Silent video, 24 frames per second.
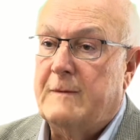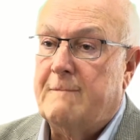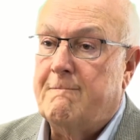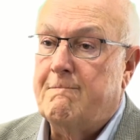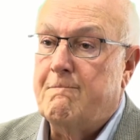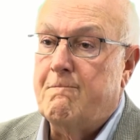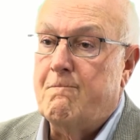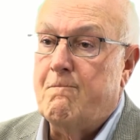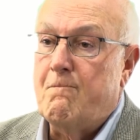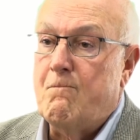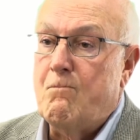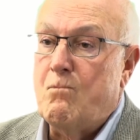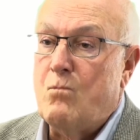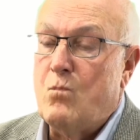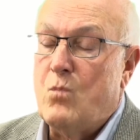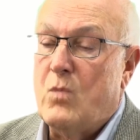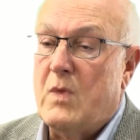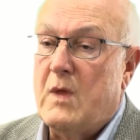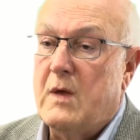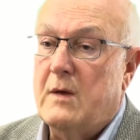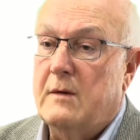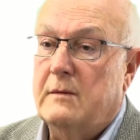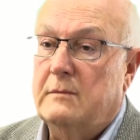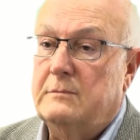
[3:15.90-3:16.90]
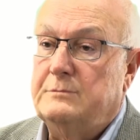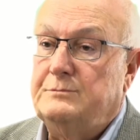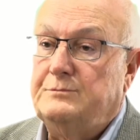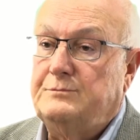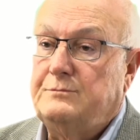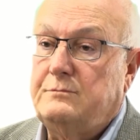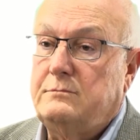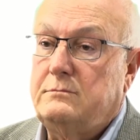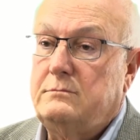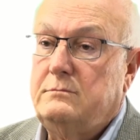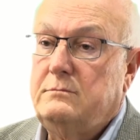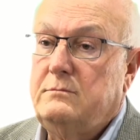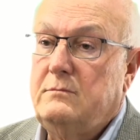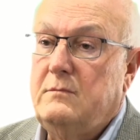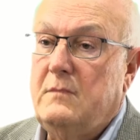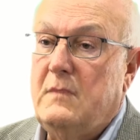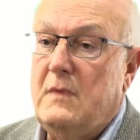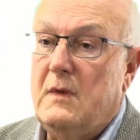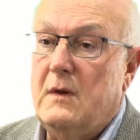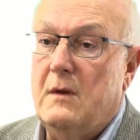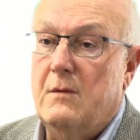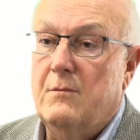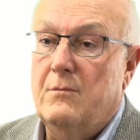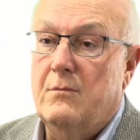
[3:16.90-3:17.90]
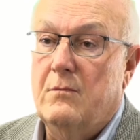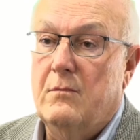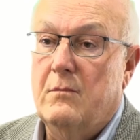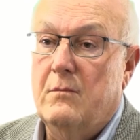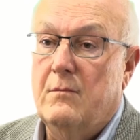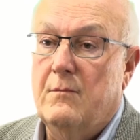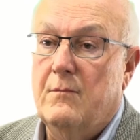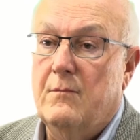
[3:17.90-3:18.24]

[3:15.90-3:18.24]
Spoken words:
What are your predictions for the future of the specialty?